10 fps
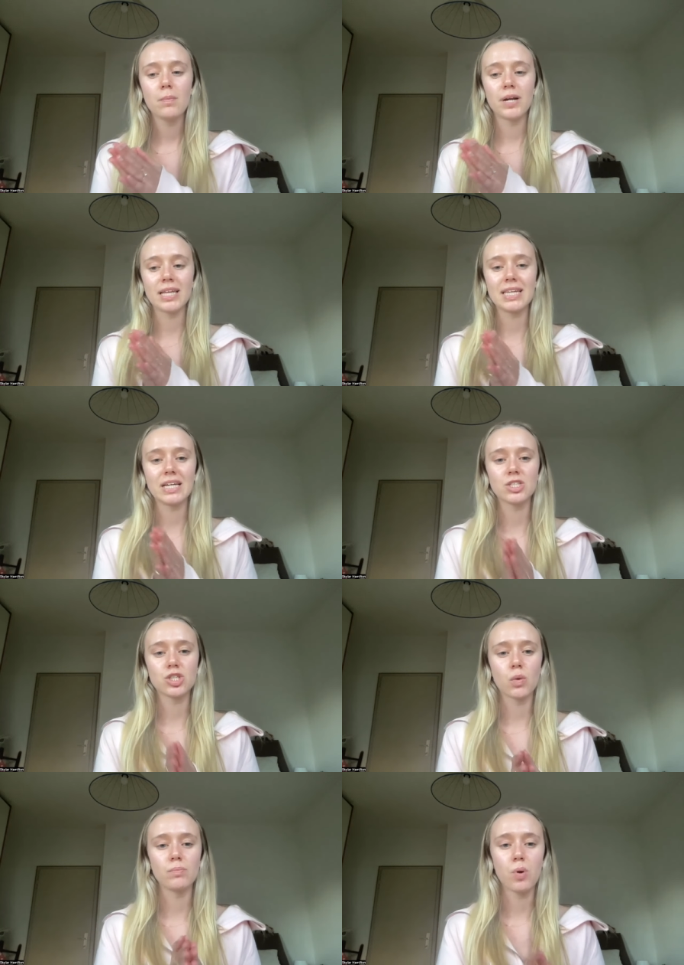But I think it's
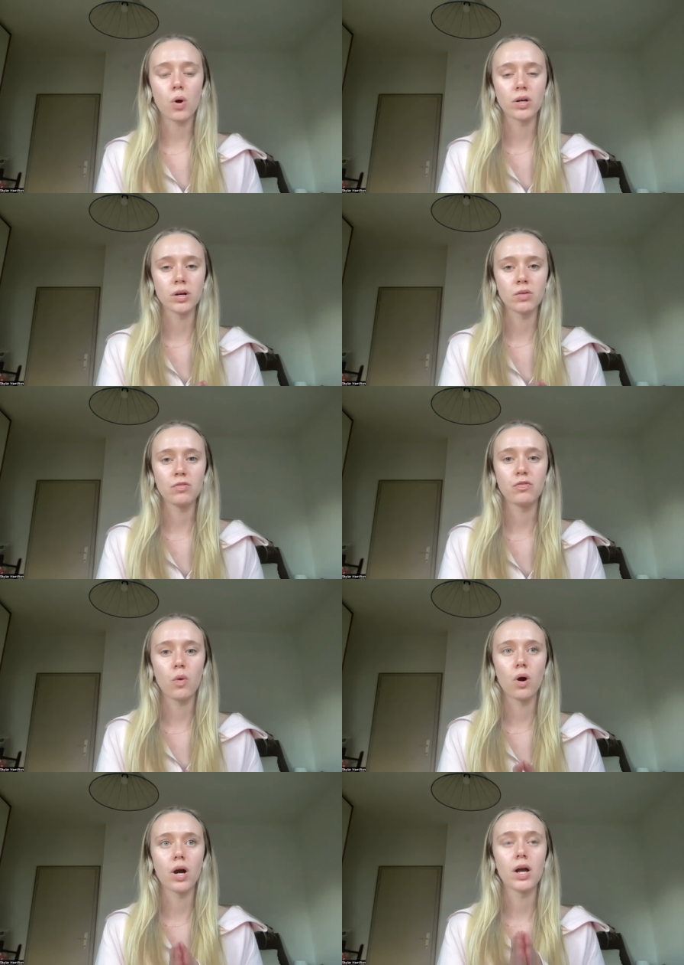so important
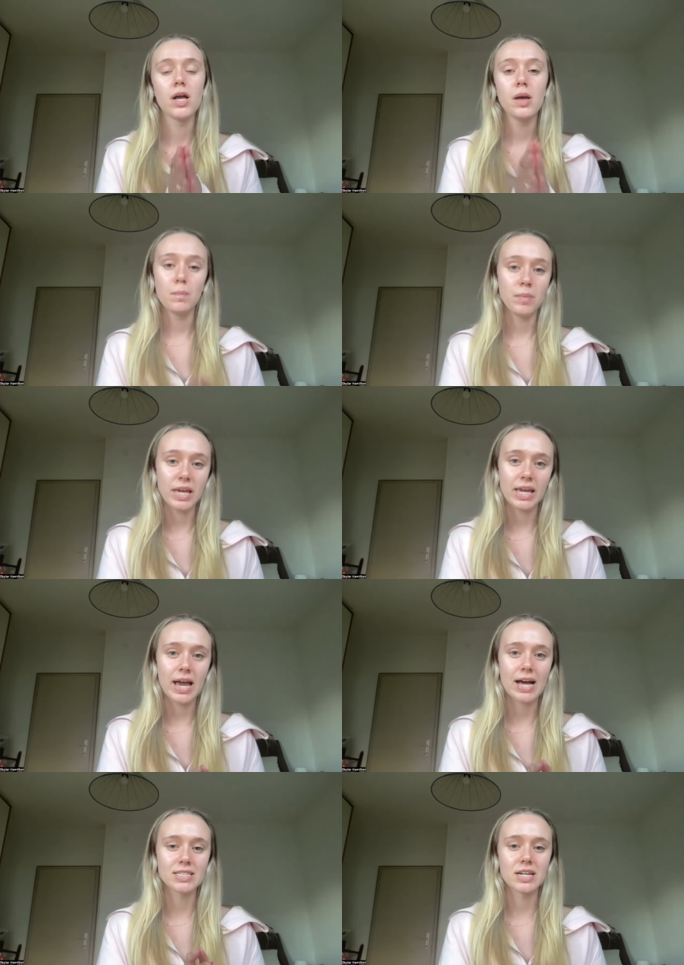for
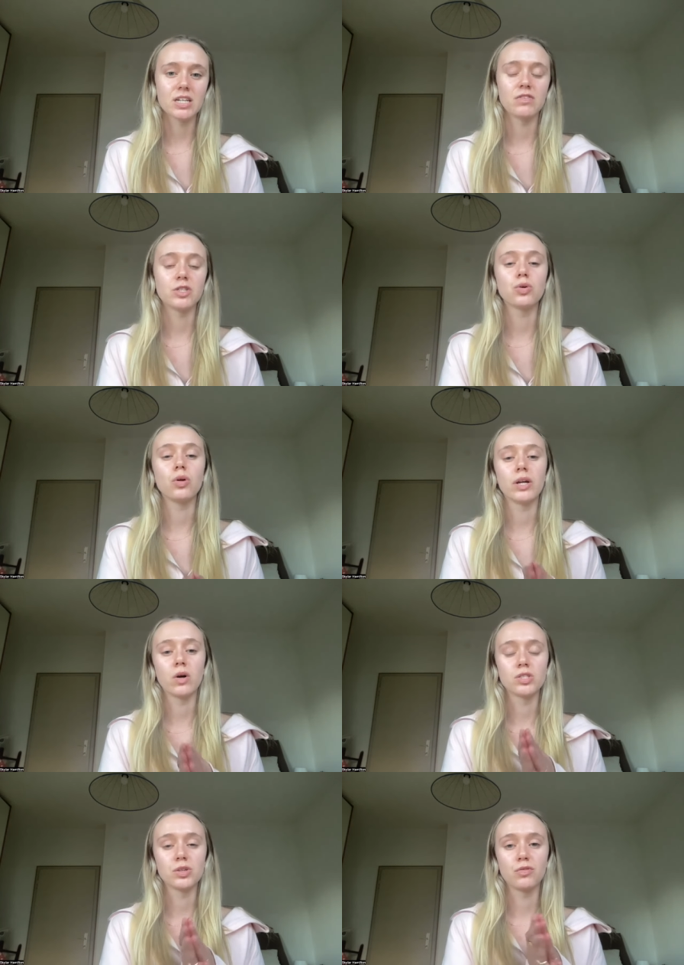me as an individual and
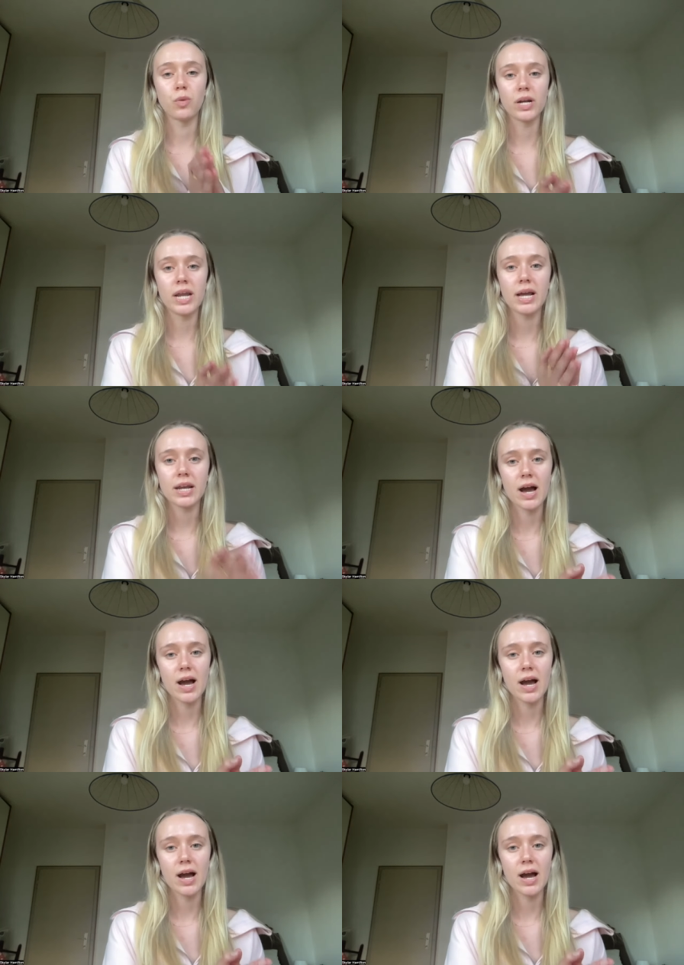also for Nick and